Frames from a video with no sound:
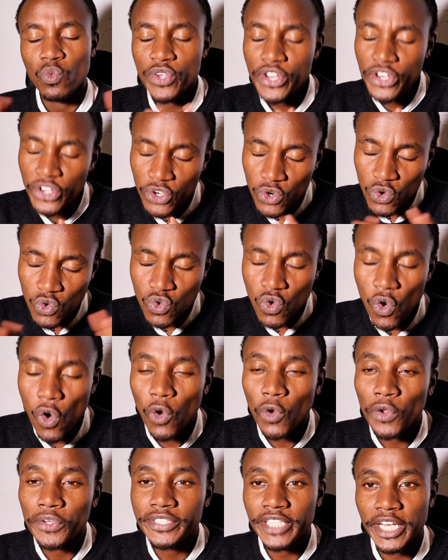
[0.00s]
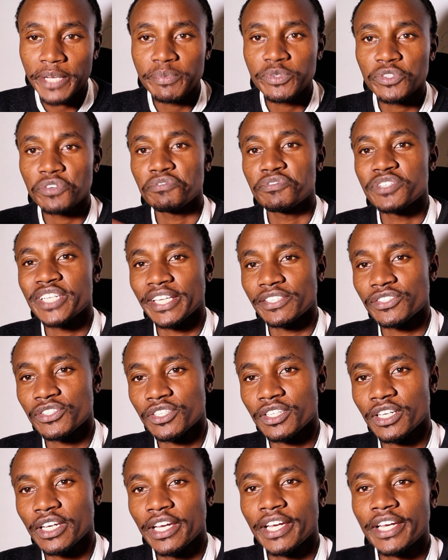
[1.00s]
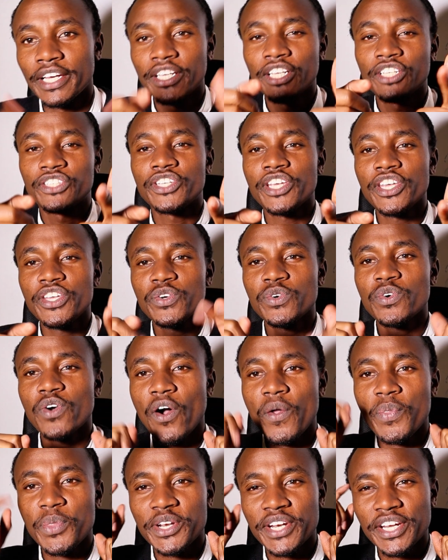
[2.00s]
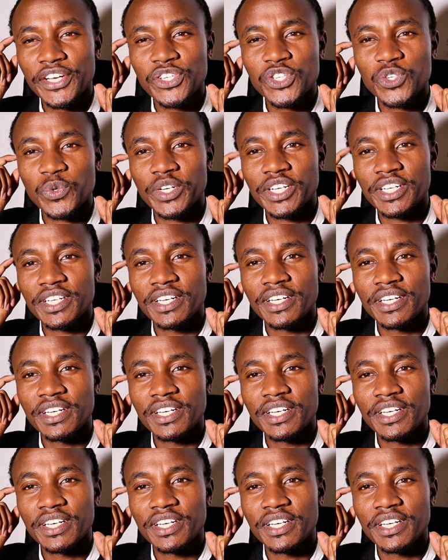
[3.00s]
We do all types of tests. See you on the next one.